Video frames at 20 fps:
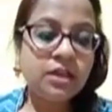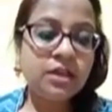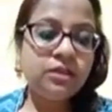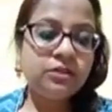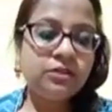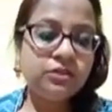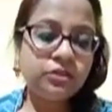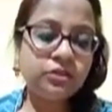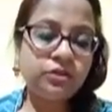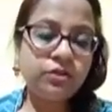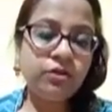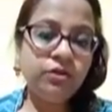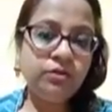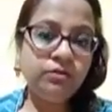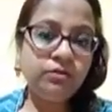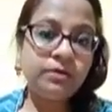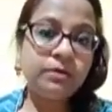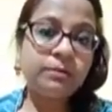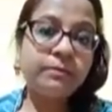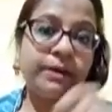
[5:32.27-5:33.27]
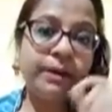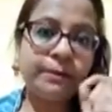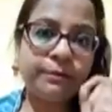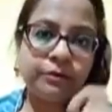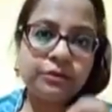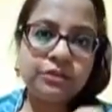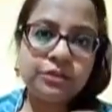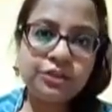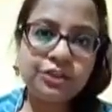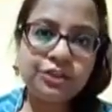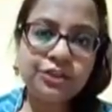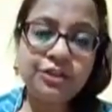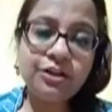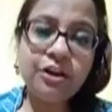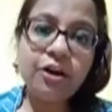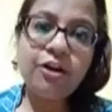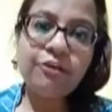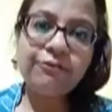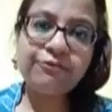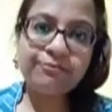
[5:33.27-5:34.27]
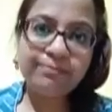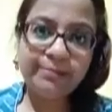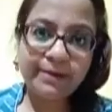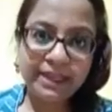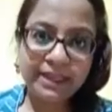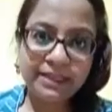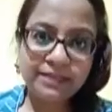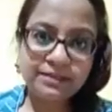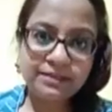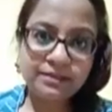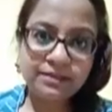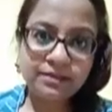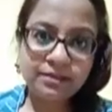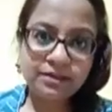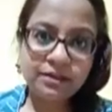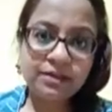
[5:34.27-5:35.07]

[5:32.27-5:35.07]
so preposition of place.